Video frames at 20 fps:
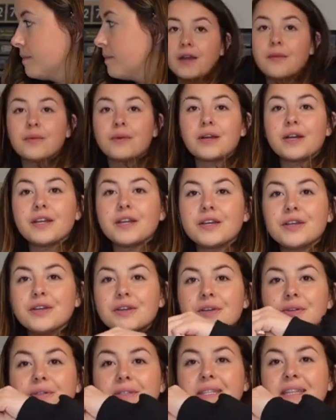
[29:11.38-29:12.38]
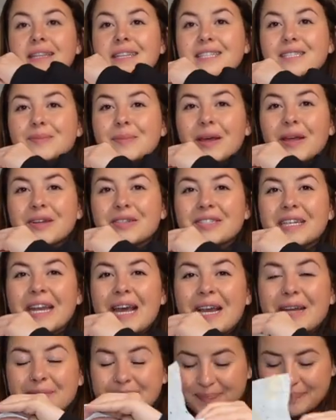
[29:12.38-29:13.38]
And we're gonna use this mailer today.